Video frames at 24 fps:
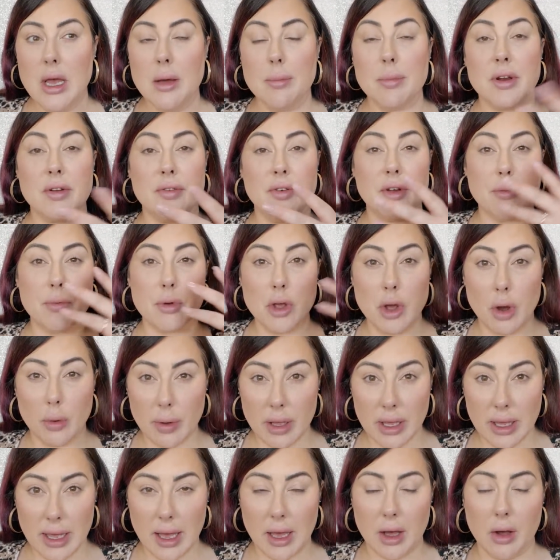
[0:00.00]
But if I'm
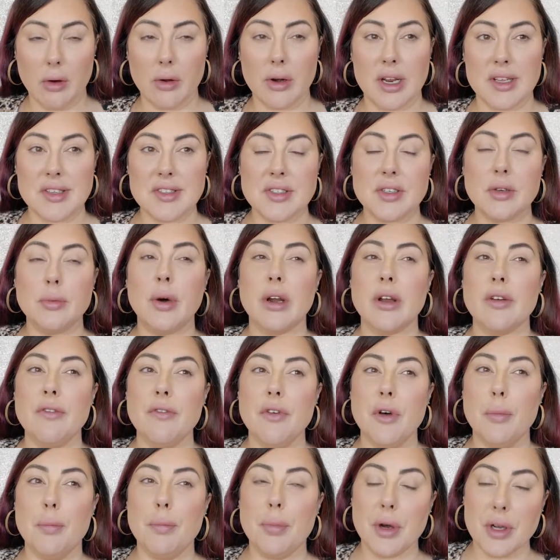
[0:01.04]
going out and I still want to
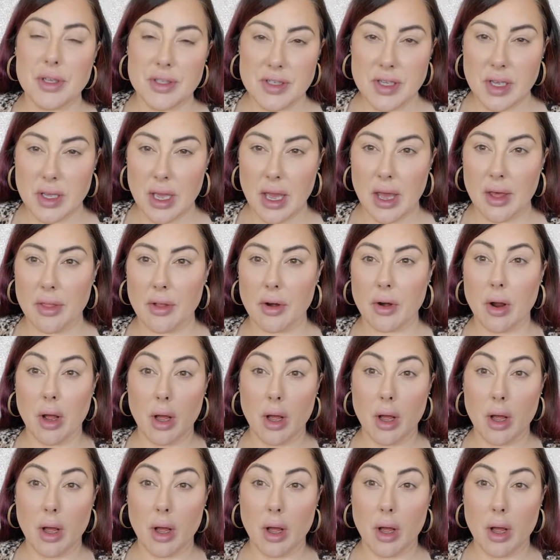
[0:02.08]
feel put together,